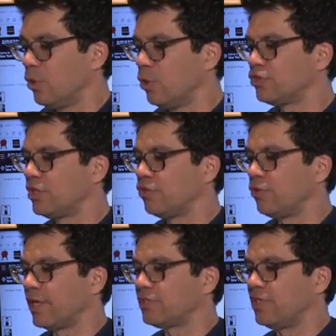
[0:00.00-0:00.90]
Wholesale
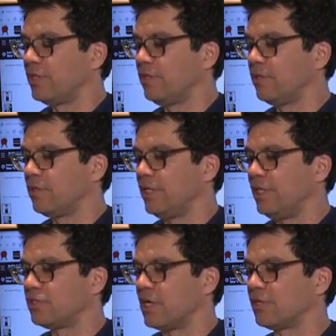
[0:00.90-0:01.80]
Direct said he
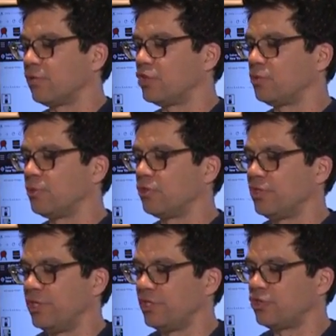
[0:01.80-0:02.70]
is not the richest
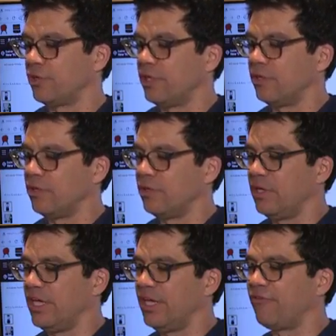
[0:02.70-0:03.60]
person in history.
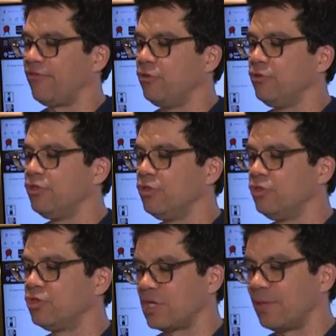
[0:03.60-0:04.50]
If you
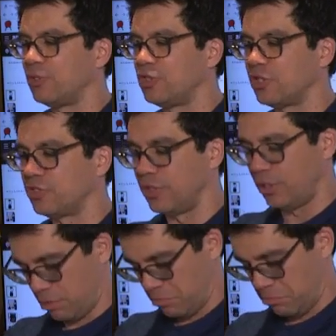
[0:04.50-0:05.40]
use time
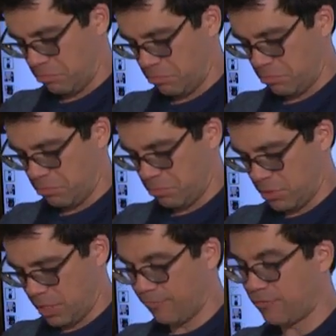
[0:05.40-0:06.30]
adjusted,
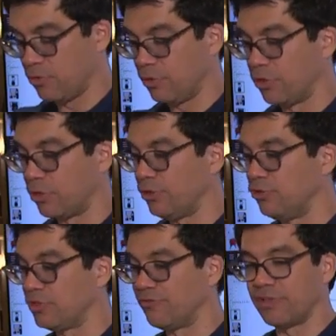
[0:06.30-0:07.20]
if you you know
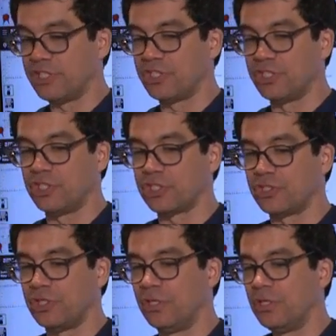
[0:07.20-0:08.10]
use inflation
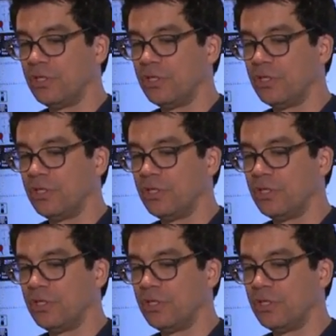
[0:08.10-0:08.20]
adjusted,